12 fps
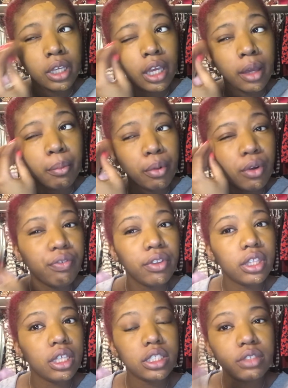And both
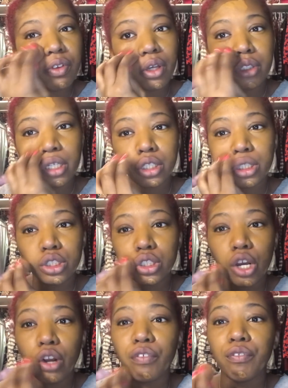of these foundations
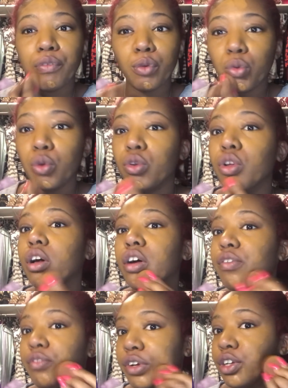are full
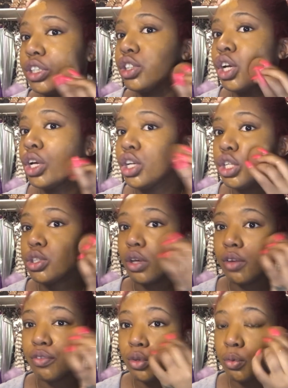coverage. So
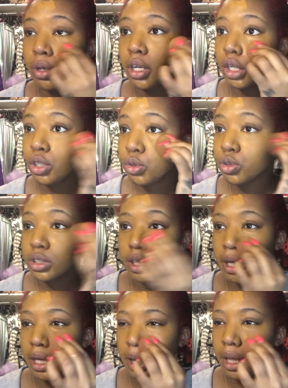if you want to use
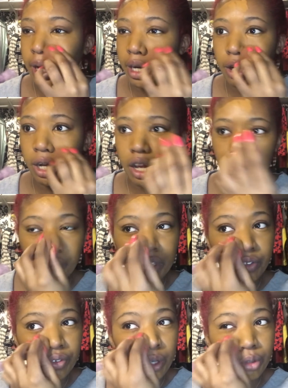like a lighter
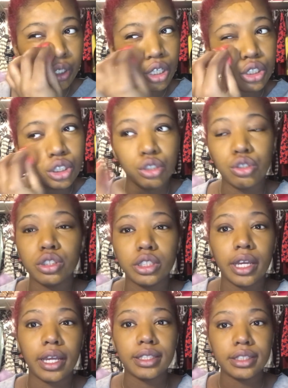coverage foundation,
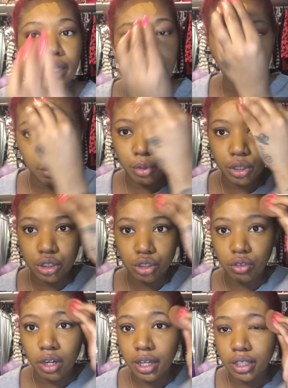use like a tinted
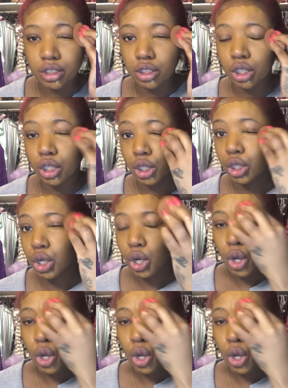moisturizer,